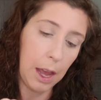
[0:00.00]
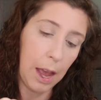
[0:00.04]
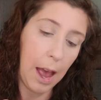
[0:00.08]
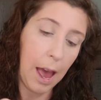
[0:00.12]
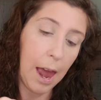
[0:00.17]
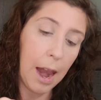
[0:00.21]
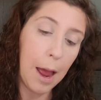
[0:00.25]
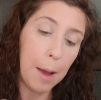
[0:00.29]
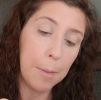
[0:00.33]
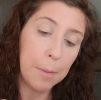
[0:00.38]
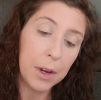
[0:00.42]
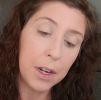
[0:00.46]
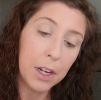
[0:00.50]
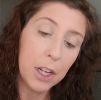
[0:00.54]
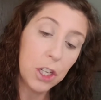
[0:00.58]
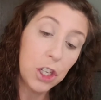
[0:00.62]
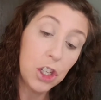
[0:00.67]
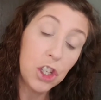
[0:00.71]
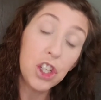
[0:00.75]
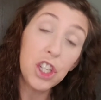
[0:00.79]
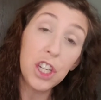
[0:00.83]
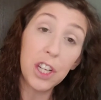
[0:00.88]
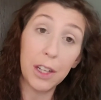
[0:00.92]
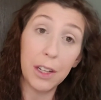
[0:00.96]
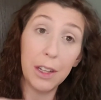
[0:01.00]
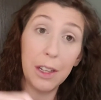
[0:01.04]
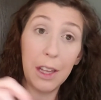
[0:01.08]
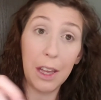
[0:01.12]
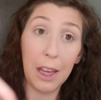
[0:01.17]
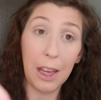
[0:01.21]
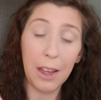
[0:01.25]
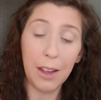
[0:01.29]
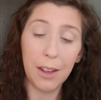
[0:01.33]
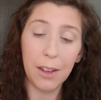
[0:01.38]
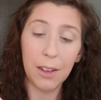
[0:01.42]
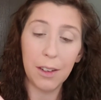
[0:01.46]
and I'm going to
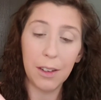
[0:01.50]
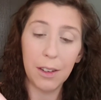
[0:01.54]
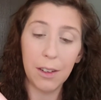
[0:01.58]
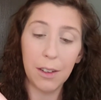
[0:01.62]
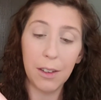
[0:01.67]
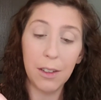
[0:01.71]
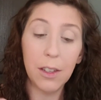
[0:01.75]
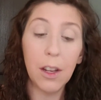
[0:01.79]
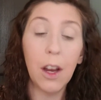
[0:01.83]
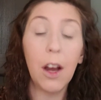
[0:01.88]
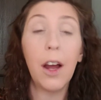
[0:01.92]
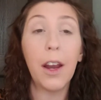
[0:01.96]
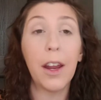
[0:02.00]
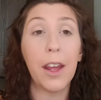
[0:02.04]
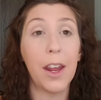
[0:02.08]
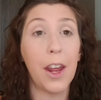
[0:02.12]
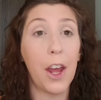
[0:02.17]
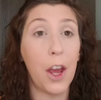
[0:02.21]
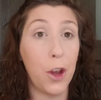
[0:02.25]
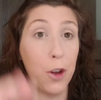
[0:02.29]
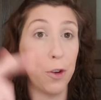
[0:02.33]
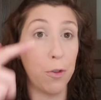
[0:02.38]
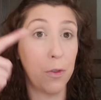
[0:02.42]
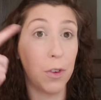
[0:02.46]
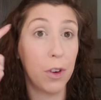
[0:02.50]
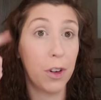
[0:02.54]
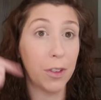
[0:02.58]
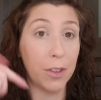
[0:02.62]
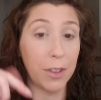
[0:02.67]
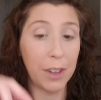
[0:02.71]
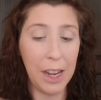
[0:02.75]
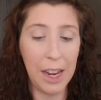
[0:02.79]
gently dot it over